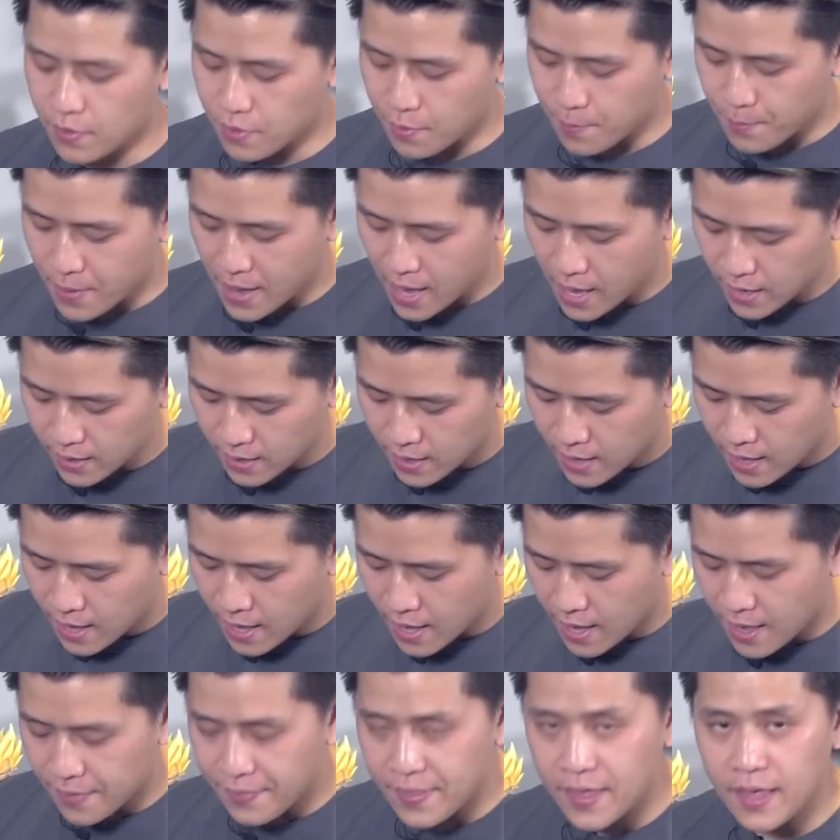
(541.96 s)
on the back,
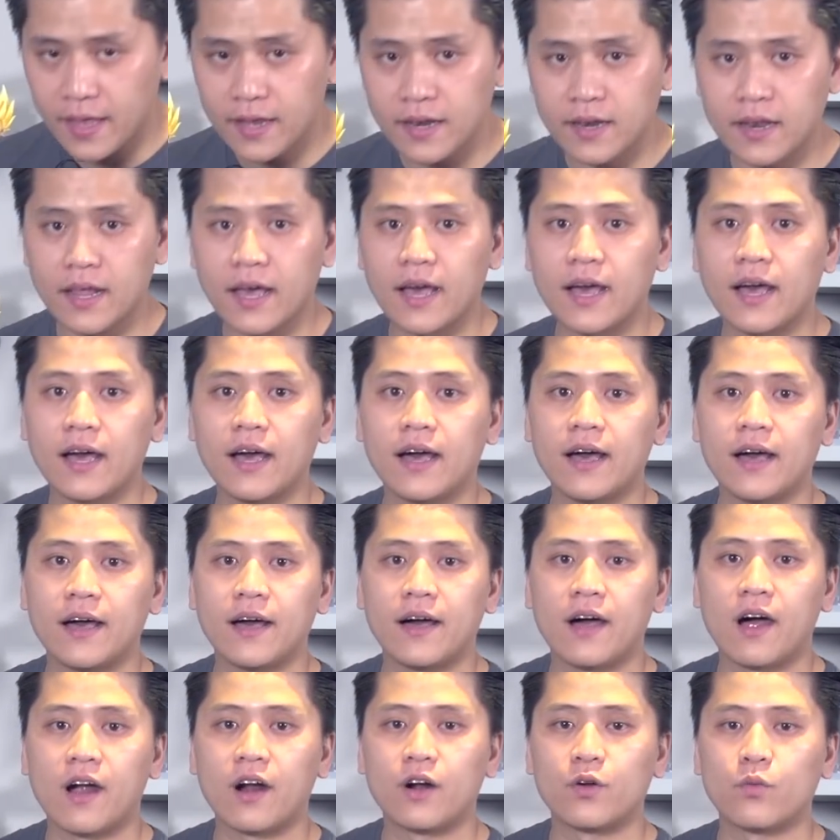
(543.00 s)
and then
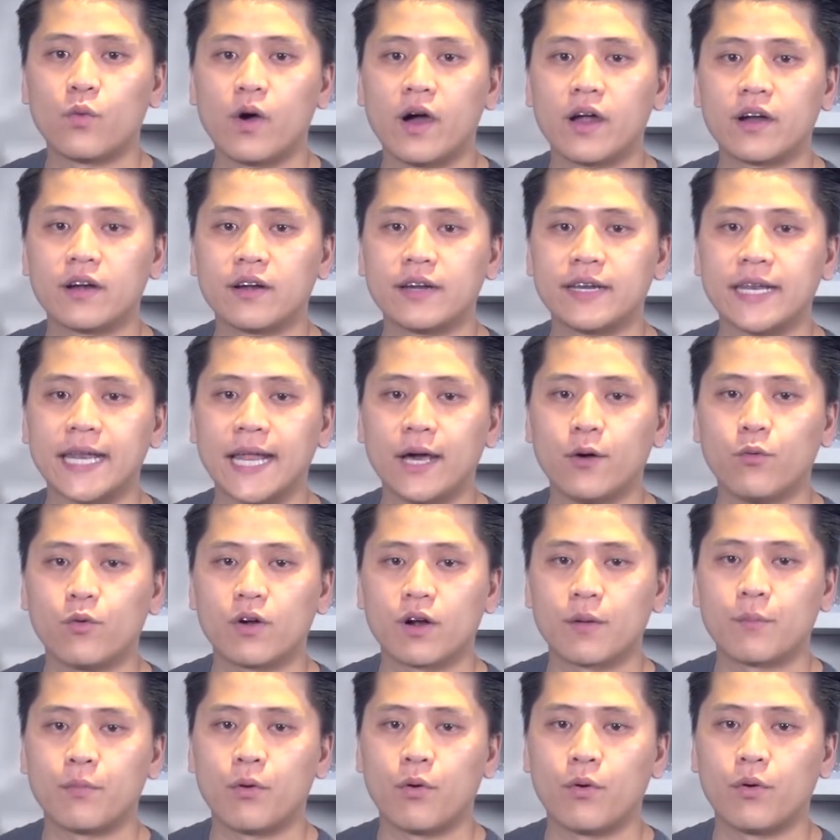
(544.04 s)
a hardwired
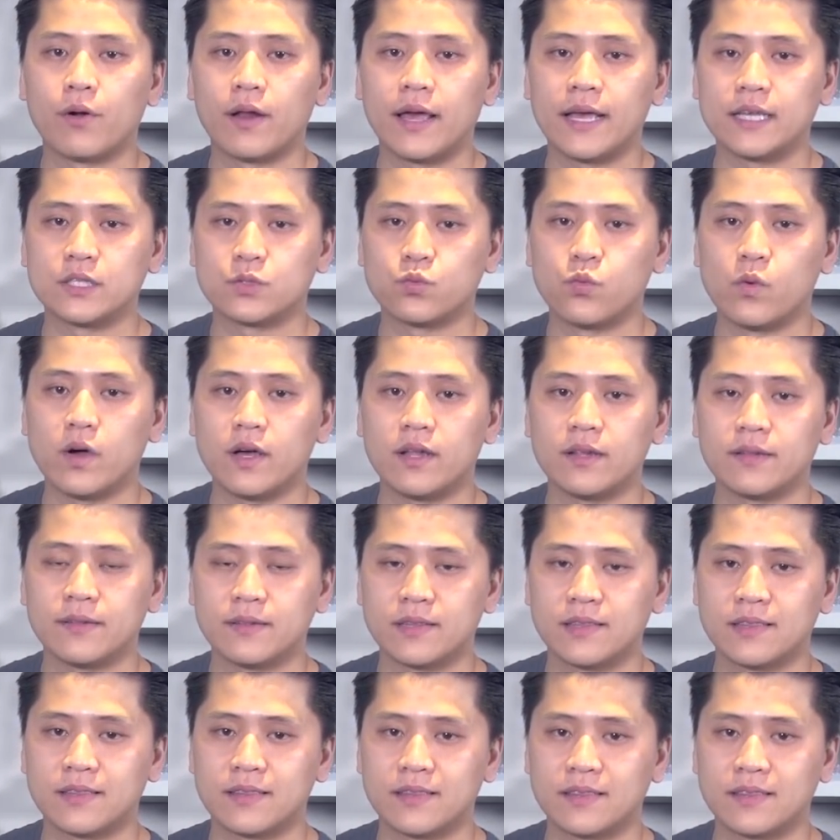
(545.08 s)
network port as well.